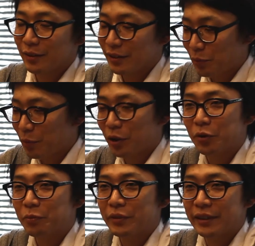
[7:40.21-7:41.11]

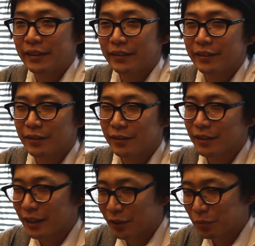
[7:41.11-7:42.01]
develop this
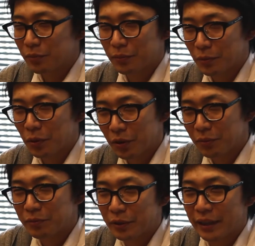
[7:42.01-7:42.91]
kind of
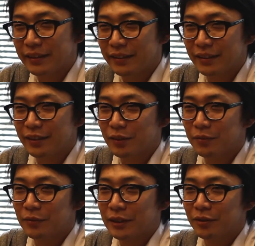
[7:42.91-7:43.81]
going places
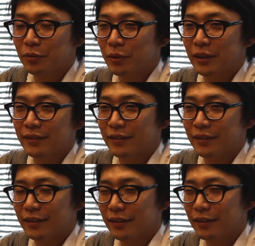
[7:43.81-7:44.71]
a little bit
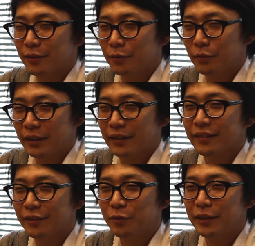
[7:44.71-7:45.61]

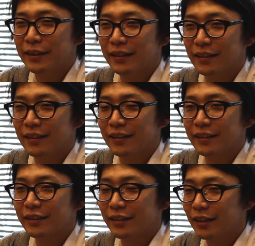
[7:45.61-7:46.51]
weird way,
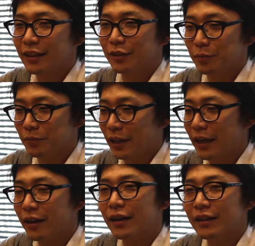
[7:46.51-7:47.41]
kind of
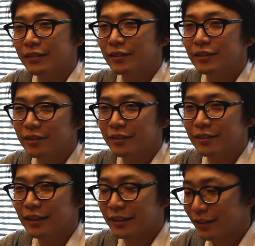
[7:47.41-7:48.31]

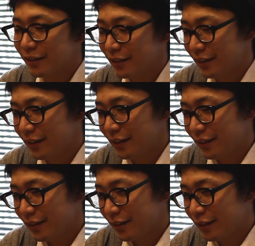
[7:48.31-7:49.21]
enhanced that
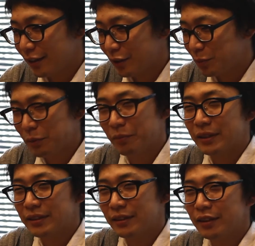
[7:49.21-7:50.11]
kind of
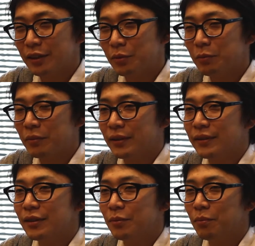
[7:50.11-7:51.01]
imaginative
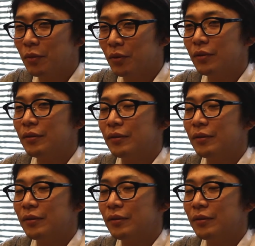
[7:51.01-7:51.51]
part more